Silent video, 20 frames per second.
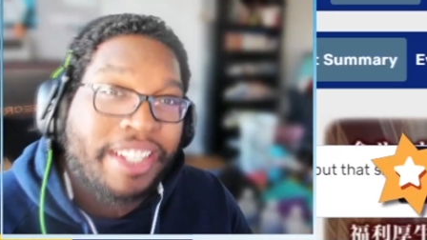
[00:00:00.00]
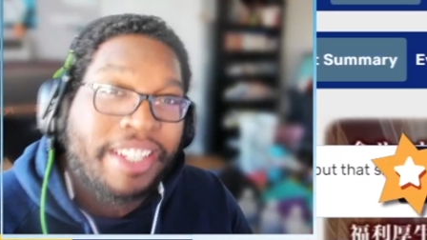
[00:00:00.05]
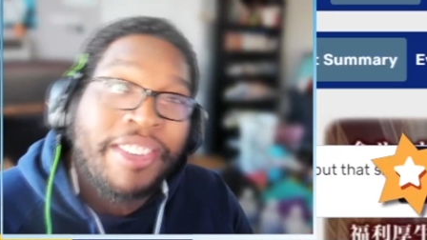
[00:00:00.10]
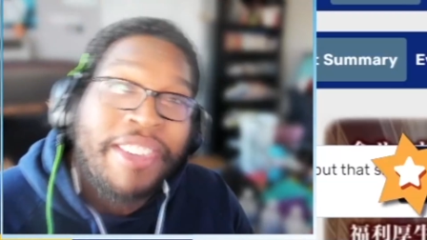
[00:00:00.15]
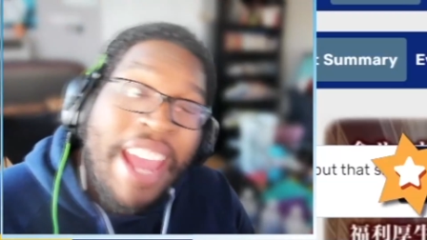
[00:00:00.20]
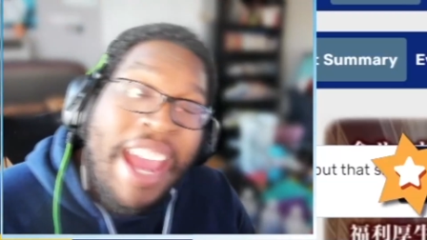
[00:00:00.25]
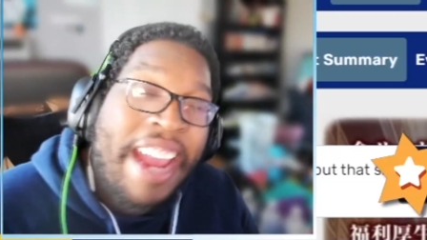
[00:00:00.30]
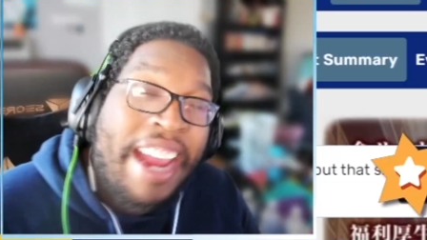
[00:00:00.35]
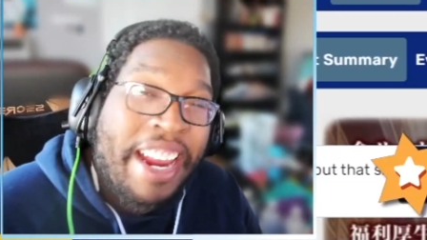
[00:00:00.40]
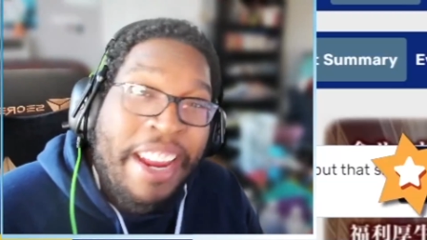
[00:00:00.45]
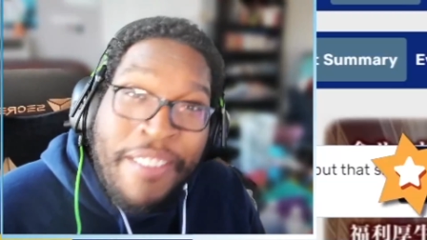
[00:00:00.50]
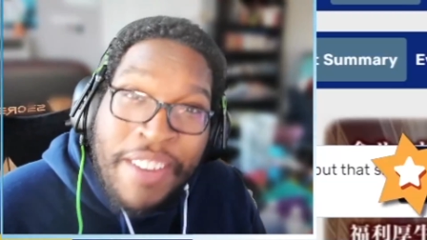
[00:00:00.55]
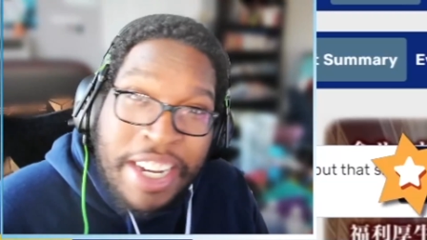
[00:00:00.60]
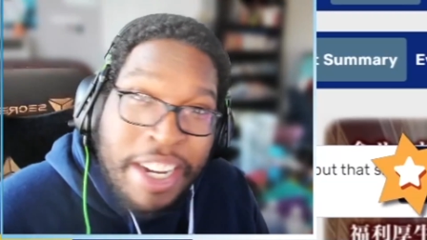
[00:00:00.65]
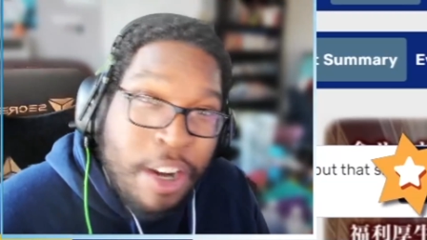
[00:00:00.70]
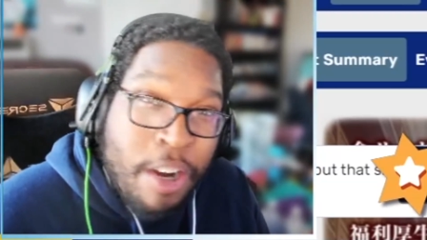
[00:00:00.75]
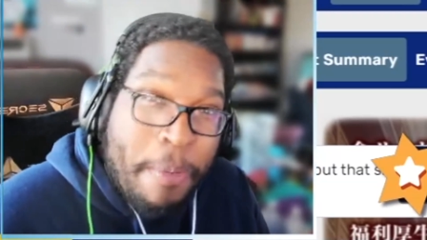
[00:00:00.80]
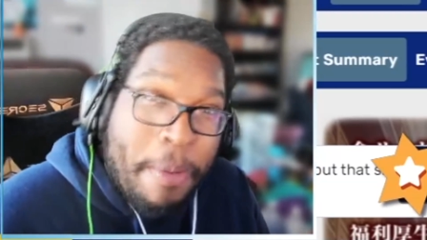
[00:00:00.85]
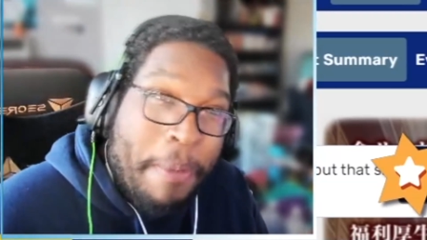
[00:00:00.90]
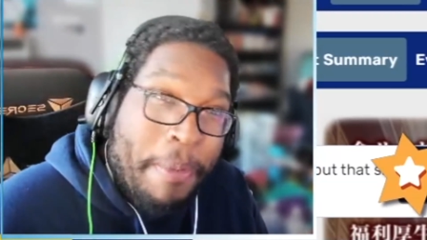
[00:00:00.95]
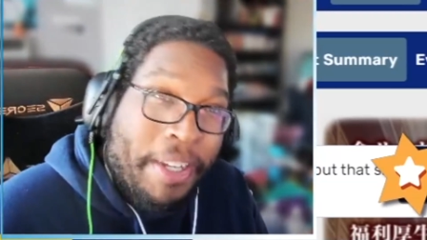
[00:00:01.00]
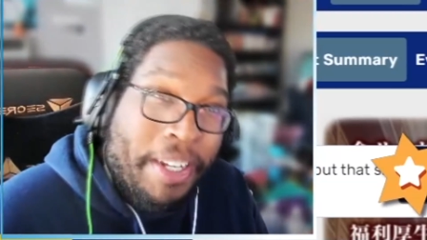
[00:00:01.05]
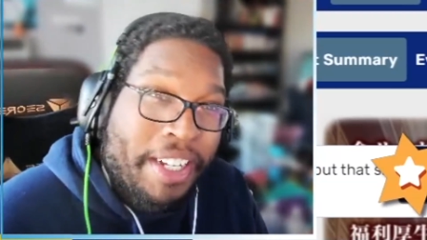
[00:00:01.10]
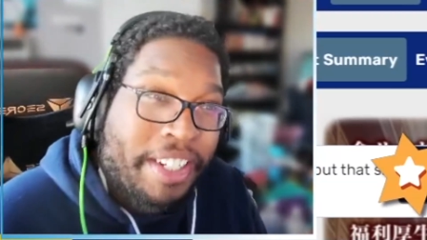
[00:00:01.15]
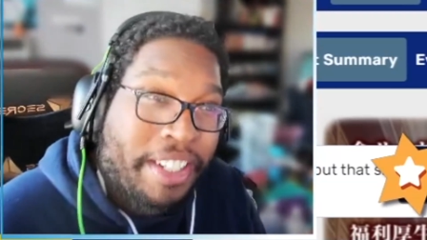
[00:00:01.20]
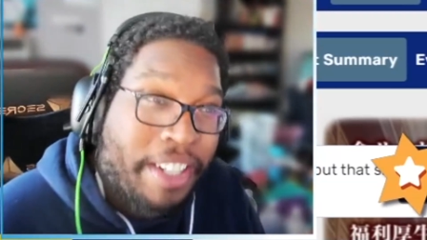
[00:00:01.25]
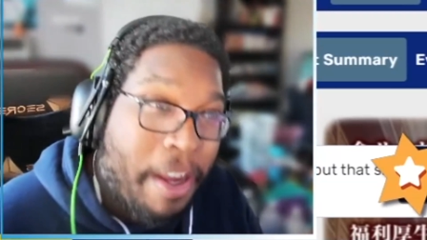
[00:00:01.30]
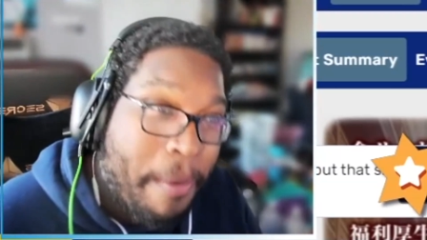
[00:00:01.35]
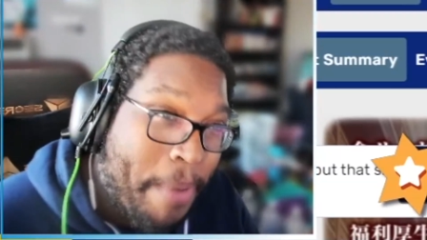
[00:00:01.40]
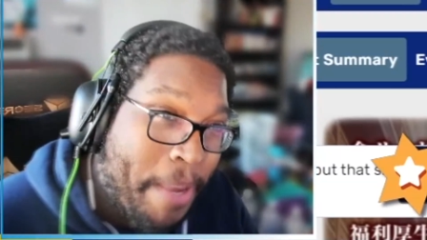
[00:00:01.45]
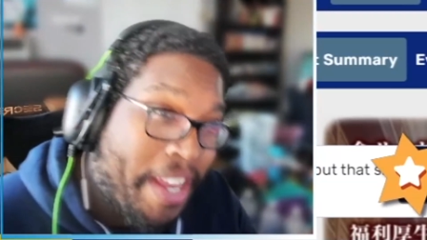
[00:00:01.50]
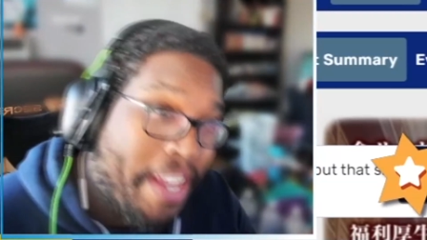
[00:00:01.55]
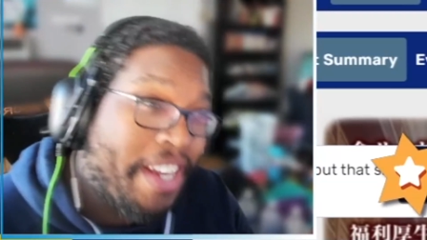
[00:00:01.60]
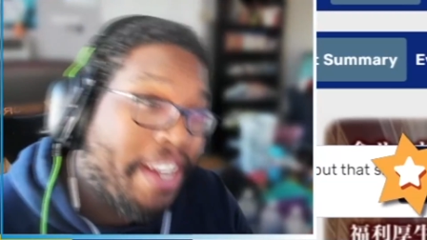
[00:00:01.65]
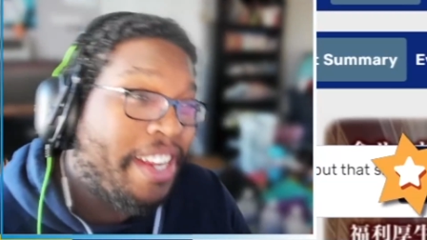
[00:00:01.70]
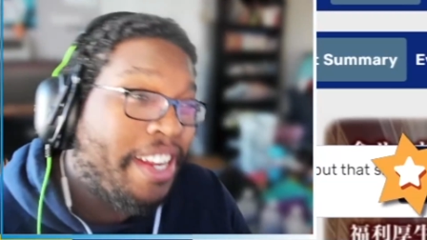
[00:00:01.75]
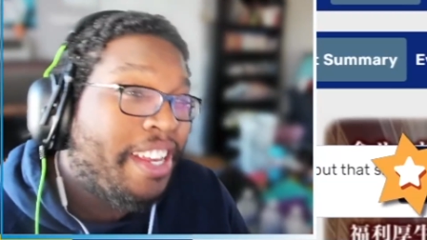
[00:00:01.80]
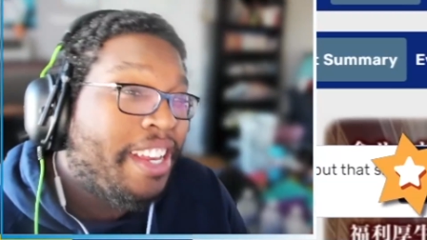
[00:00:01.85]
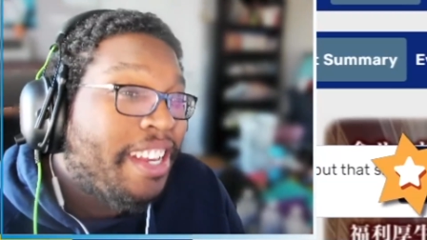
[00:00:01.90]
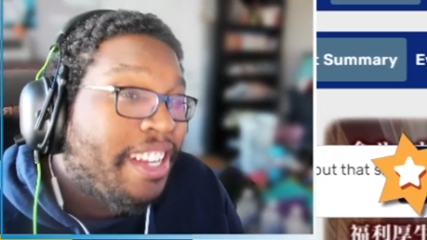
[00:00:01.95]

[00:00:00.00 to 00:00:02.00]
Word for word: So yeah, even the new people can jump in.